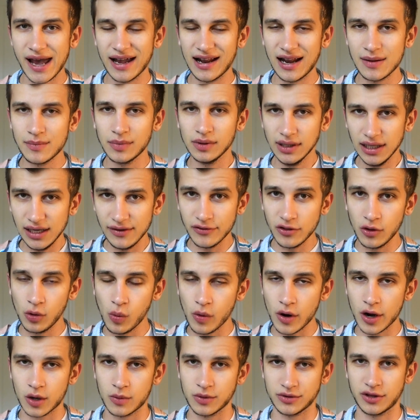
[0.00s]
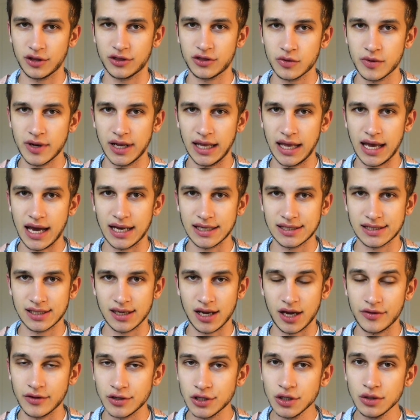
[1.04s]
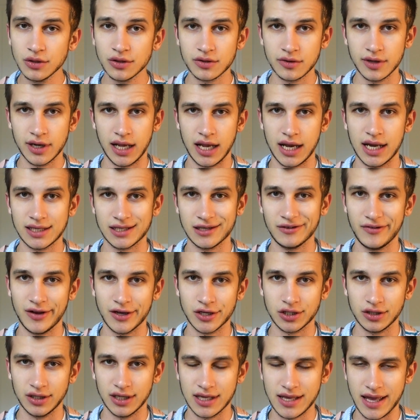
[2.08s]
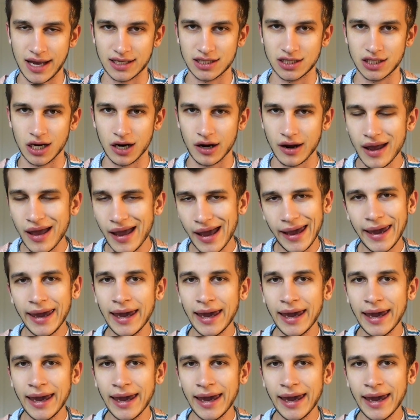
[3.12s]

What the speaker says: and I believe they'll work with the 3DS, the new 3DS eventually next year,